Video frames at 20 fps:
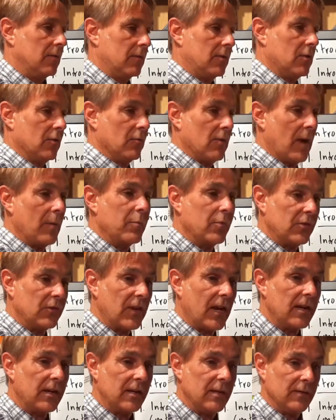the
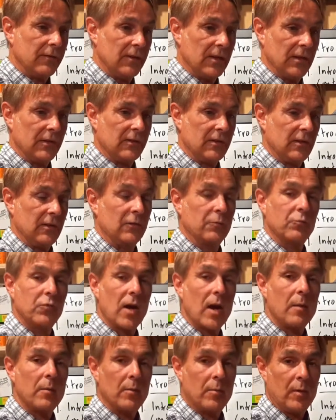representativeness is
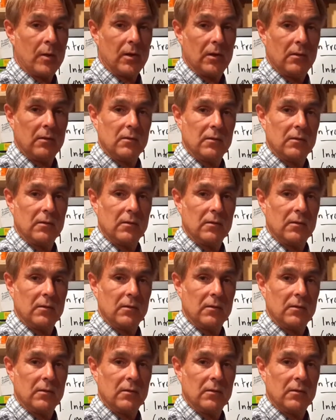probable.